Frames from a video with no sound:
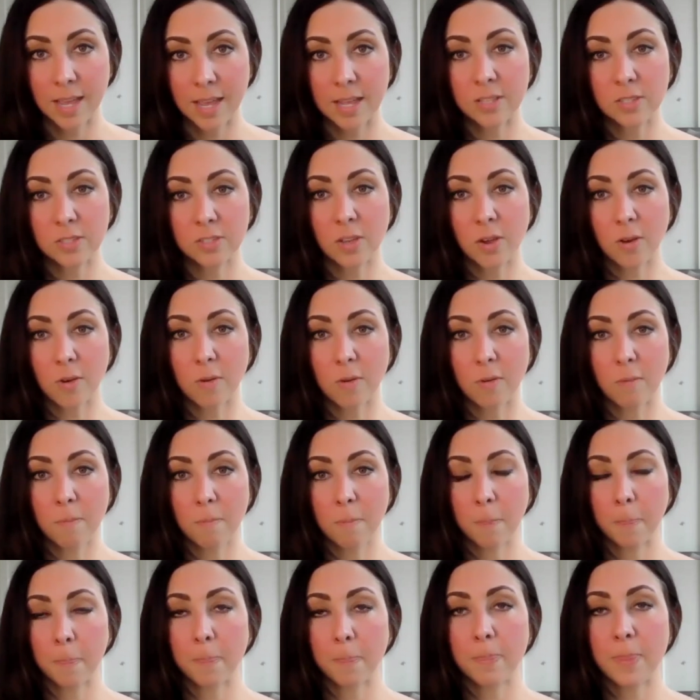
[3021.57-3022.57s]
And
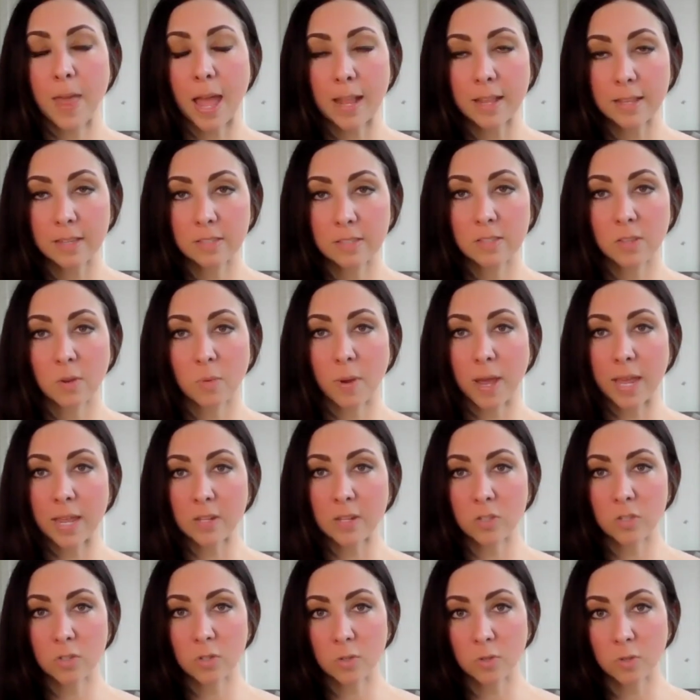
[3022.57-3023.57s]
so that is the
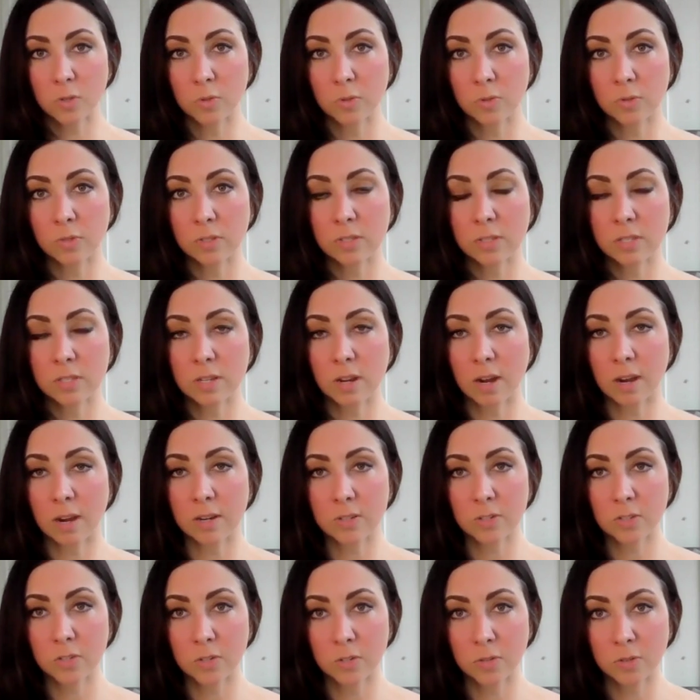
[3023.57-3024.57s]
way to
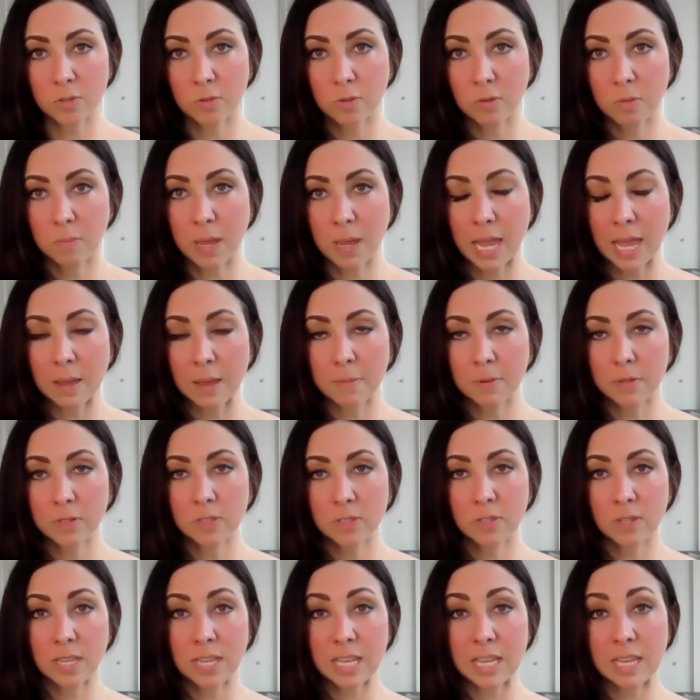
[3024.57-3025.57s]
start to be
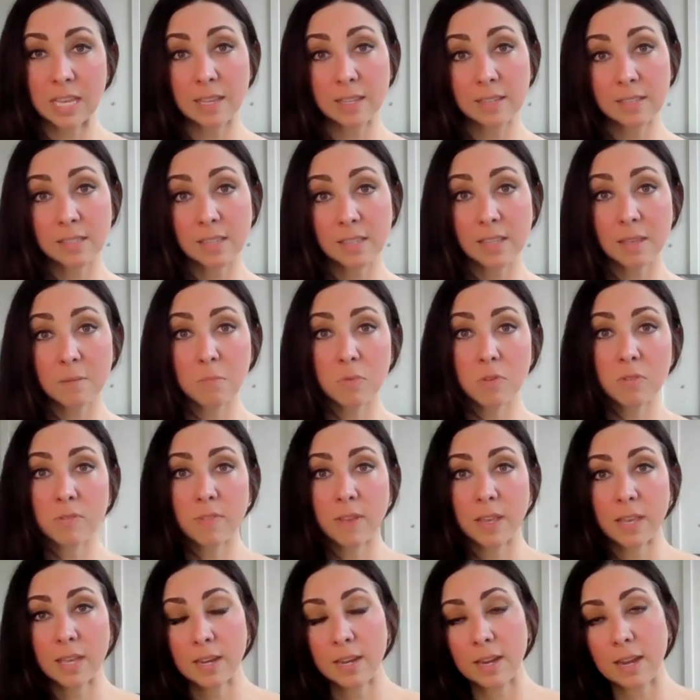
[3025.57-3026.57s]
able to easily
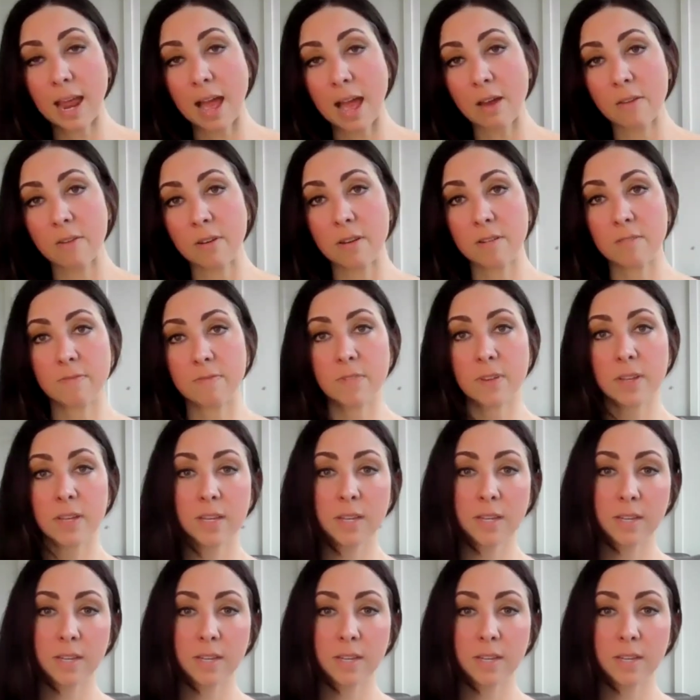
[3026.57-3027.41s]
move in and out of